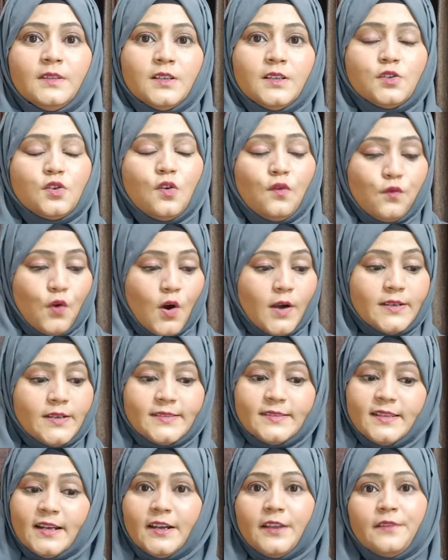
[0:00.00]
So
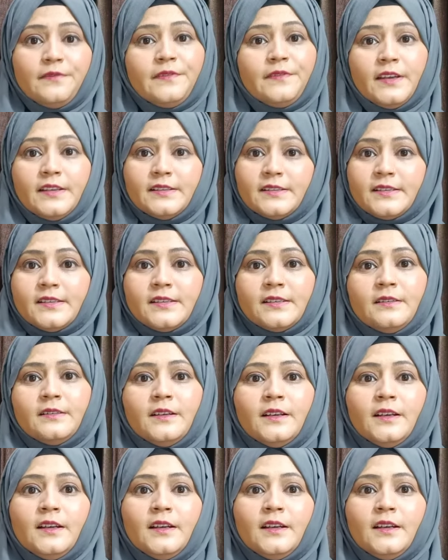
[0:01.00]
what's the difference?